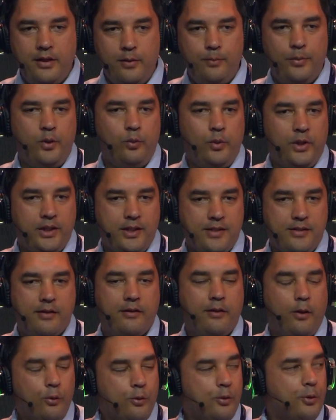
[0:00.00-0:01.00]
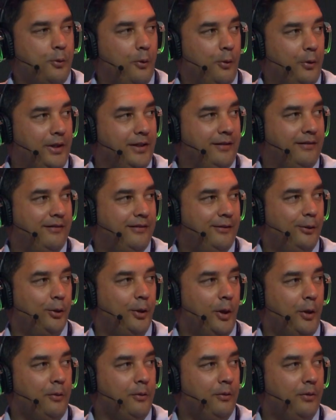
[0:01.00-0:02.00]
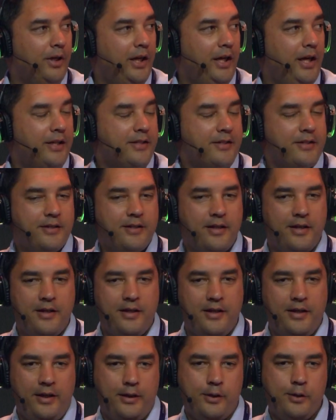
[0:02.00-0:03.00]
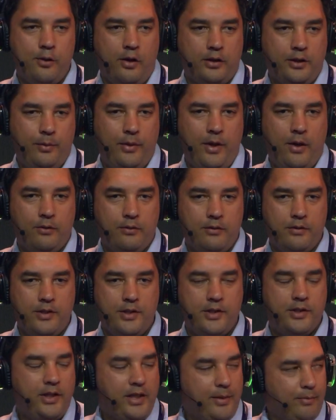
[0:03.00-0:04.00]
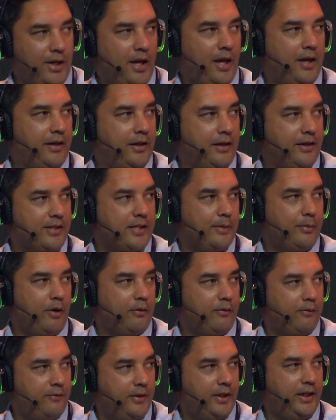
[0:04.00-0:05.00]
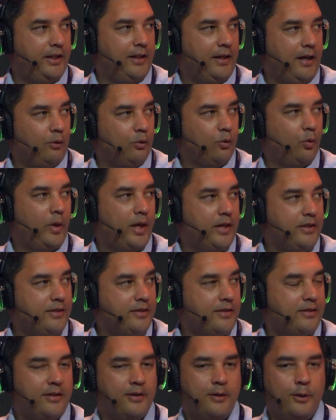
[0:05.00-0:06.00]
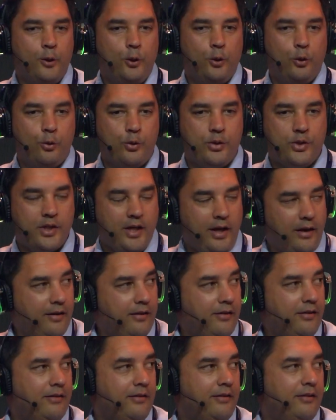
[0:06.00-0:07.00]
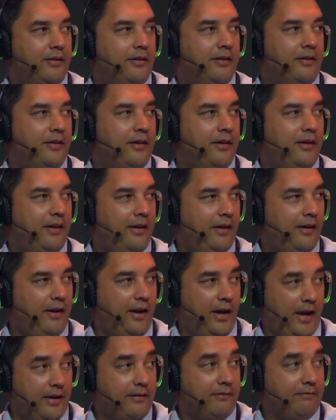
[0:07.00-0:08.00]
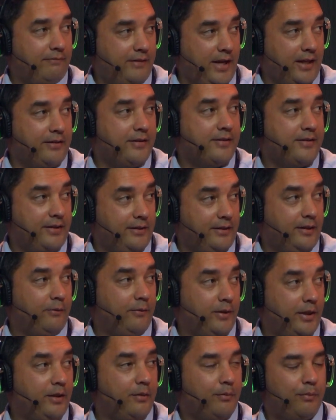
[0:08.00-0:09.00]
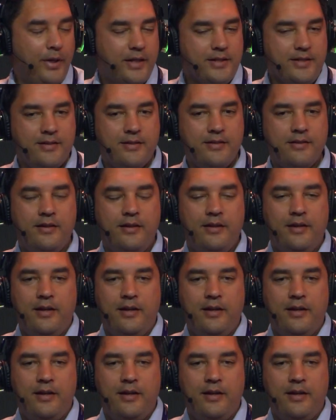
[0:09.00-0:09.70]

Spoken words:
DP World, it's a growth story. It's not about streamlining; it's about figuring out ways to scale at a significant pace.